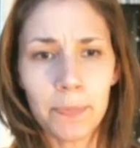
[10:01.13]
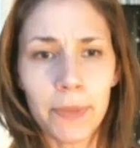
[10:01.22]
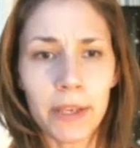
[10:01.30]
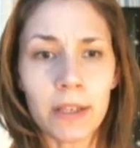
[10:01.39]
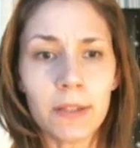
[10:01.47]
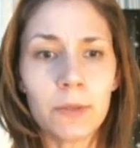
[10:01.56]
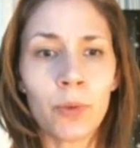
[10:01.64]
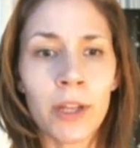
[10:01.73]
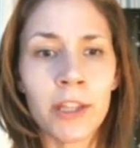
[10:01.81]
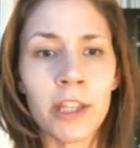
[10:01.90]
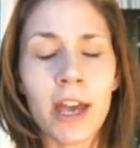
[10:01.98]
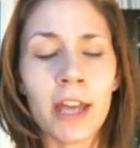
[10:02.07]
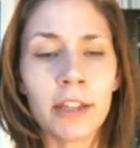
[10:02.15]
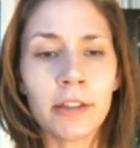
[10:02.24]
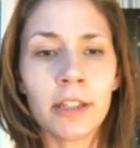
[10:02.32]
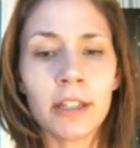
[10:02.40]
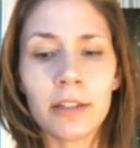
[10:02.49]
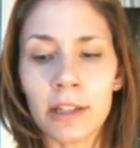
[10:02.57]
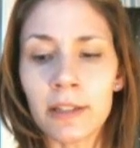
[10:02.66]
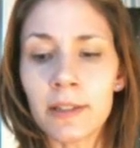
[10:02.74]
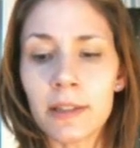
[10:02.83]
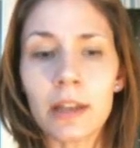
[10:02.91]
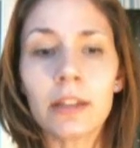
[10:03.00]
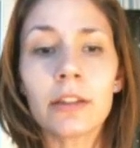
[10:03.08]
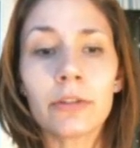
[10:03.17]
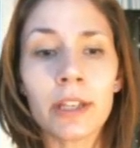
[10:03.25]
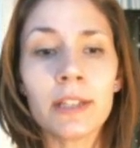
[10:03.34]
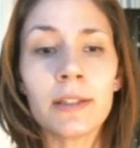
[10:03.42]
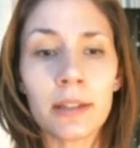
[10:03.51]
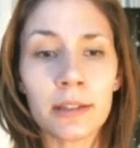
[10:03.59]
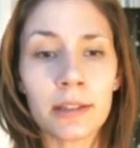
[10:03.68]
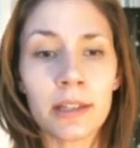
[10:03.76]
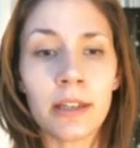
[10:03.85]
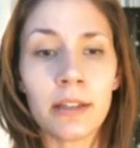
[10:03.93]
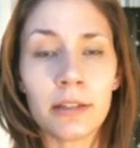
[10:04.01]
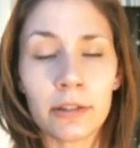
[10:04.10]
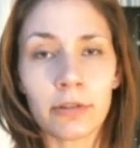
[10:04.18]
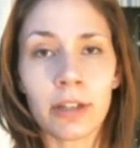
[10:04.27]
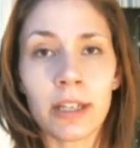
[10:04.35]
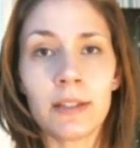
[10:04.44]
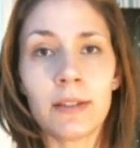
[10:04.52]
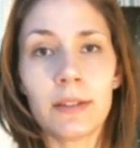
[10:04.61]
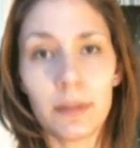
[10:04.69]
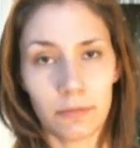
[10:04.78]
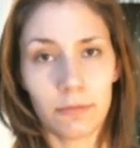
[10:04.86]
is when the athlete does their 360 degrees